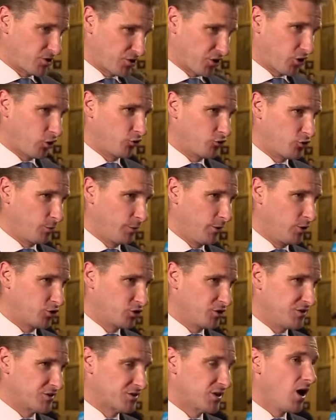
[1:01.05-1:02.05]
budget
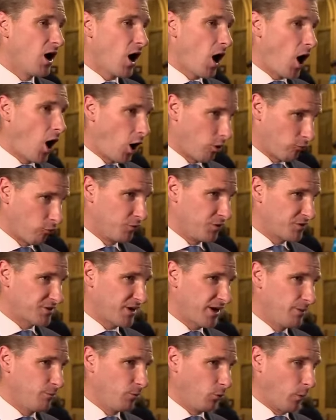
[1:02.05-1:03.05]
contributions are on
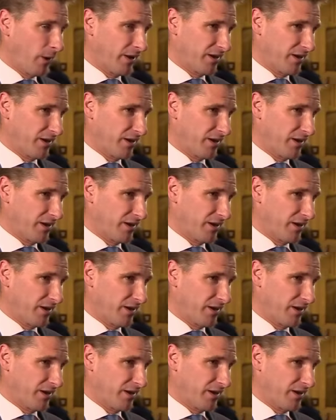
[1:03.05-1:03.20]
the table.